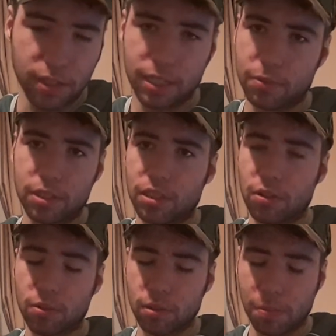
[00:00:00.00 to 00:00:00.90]
when there was the
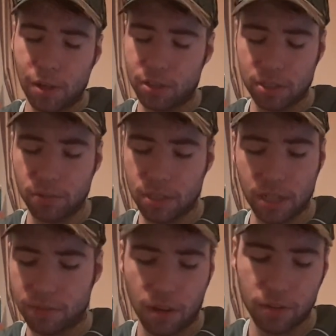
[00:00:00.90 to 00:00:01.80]
Logan Paul
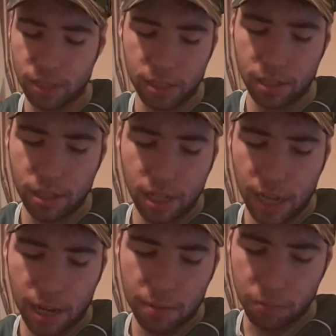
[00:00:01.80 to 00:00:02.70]
Suicide Forest,
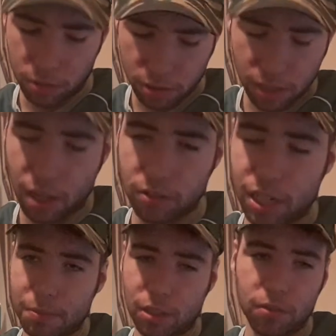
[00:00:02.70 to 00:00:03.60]
which was a long
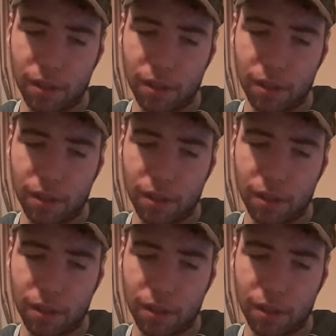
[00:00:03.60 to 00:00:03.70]
ago.